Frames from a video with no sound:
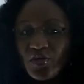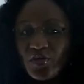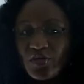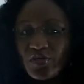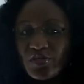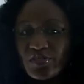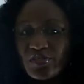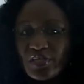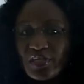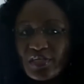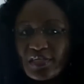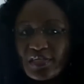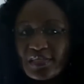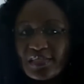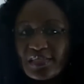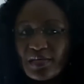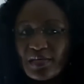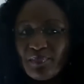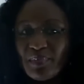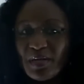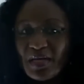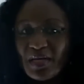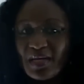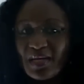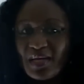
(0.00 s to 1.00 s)
Thursday,
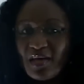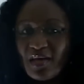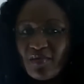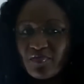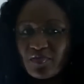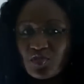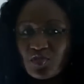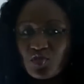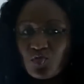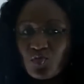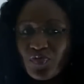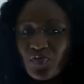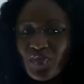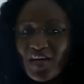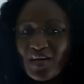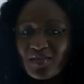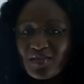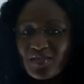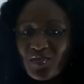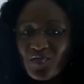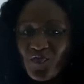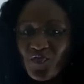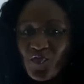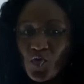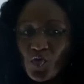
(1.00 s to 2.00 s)
December 11,
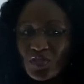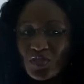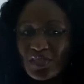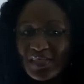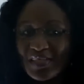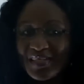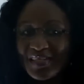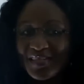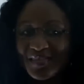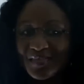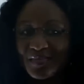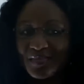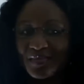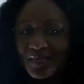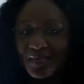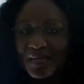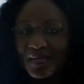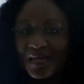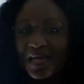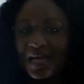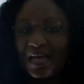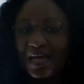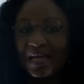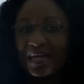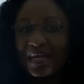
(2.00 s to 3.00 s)
2014.
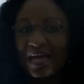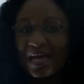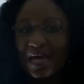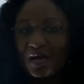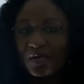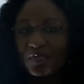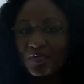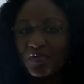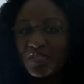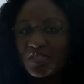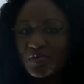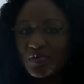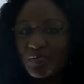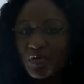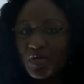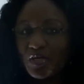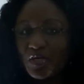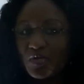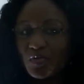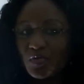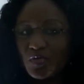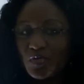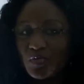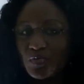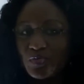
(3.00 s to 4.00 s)
Now the Sierra
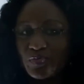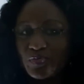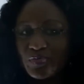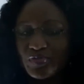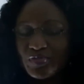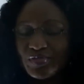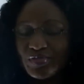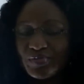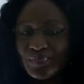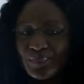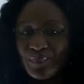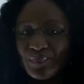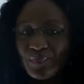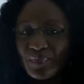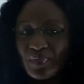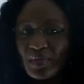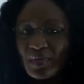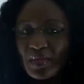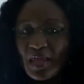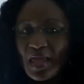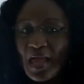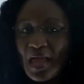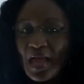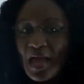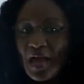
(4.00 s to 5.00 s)
Leone news.
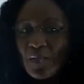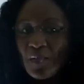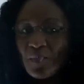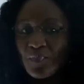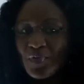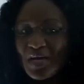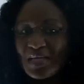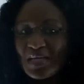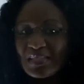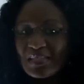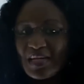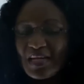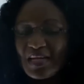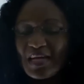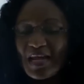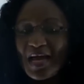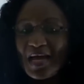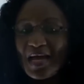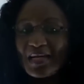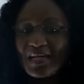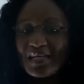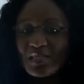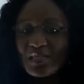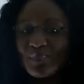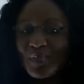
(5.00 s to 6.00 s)
President
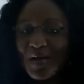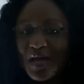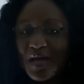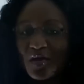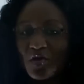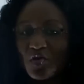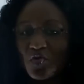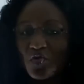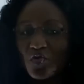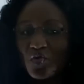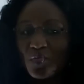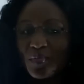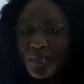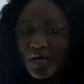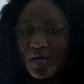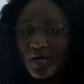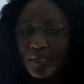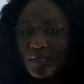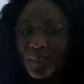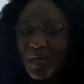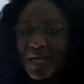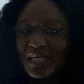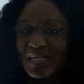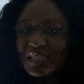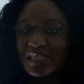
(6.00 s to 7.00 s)
Ernest Bai
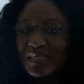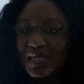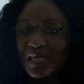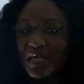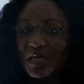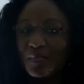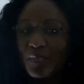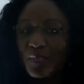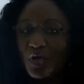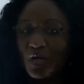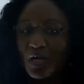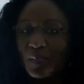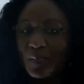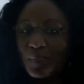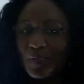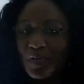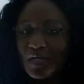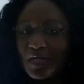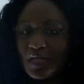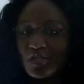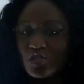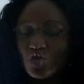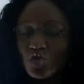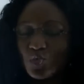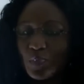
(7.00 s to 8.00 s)
Koroma makes Ebola
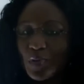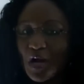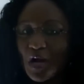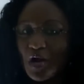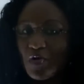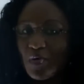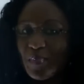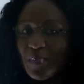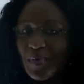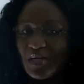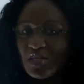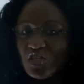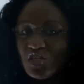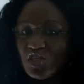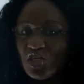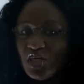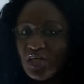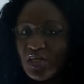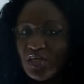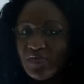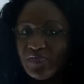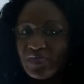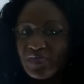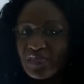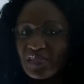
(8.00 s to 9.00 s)
plea to paramount
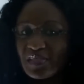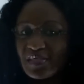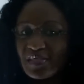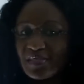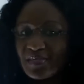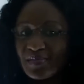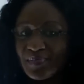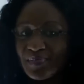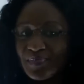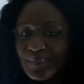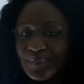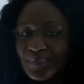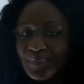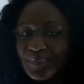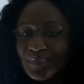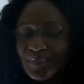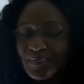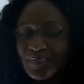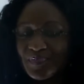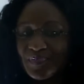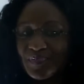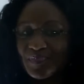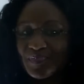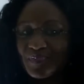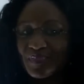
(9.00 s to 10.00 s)
chiefs.
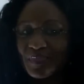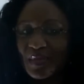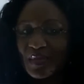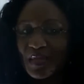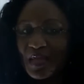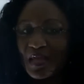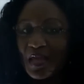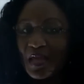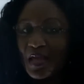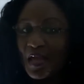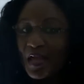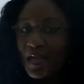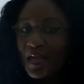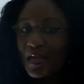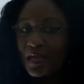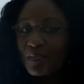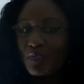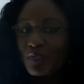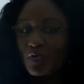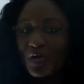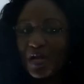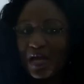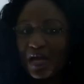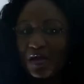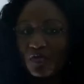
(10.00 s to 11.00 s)

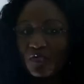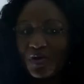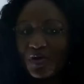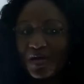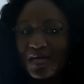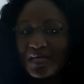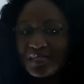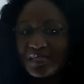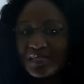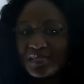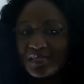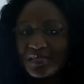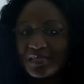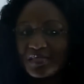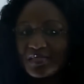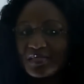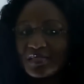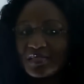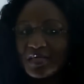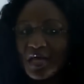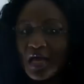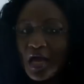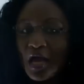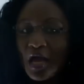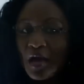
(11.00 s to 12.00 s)
Ebola
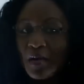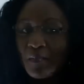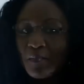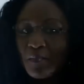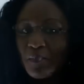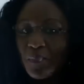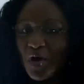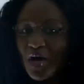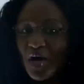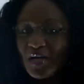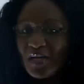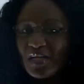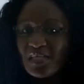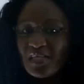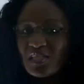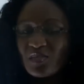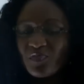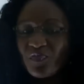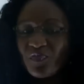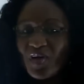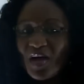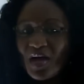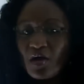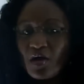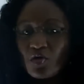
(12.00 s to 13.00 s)
crisis, bodies
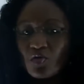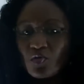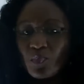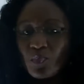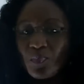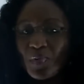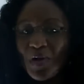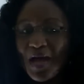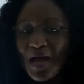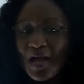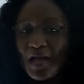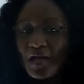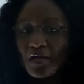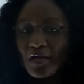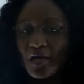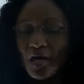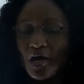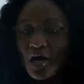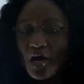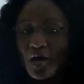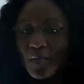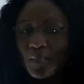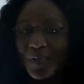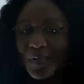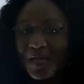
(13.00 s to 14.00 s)
found piled
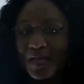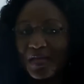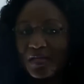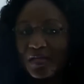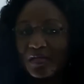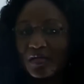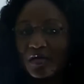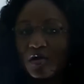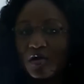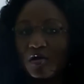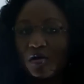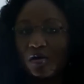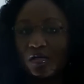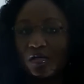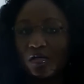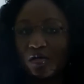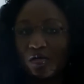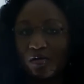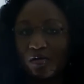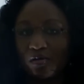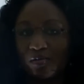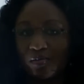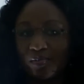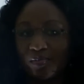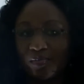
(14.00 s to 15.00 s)
up in
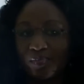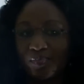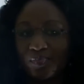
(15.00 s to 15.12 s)
Conteh.